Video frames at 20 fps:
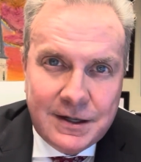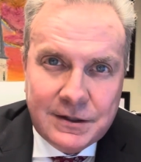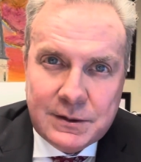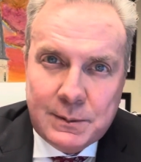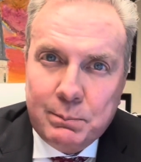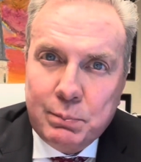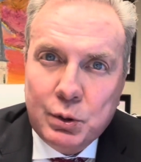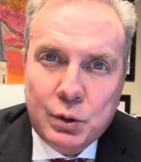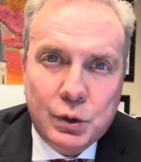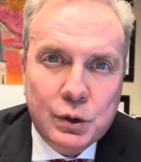to
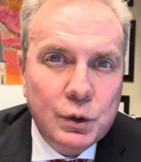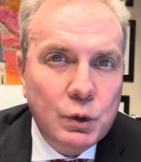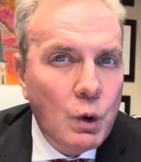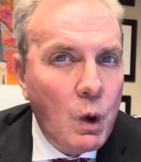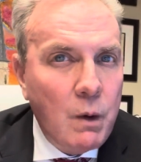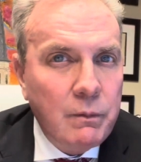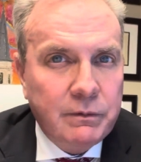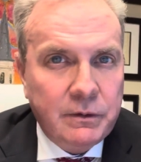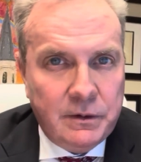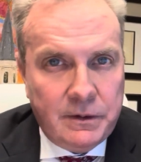pull you
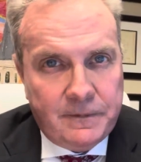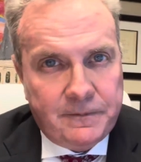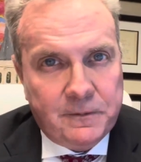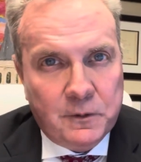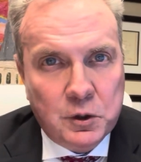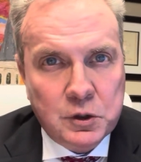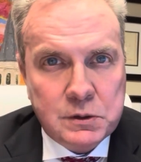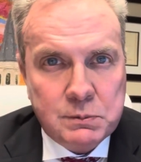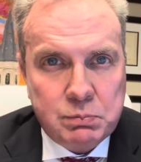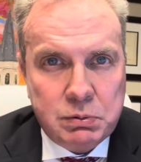over in the
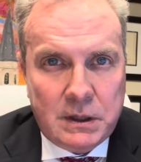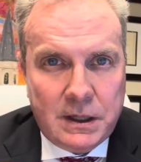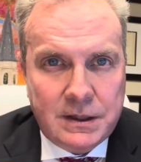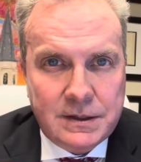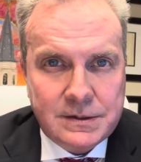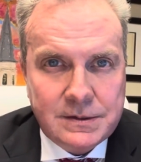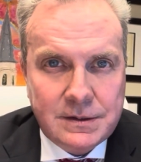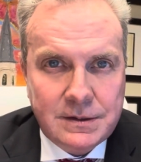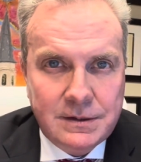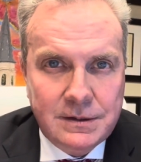first
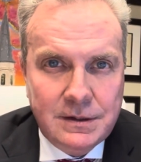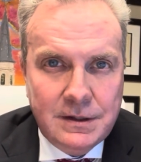place.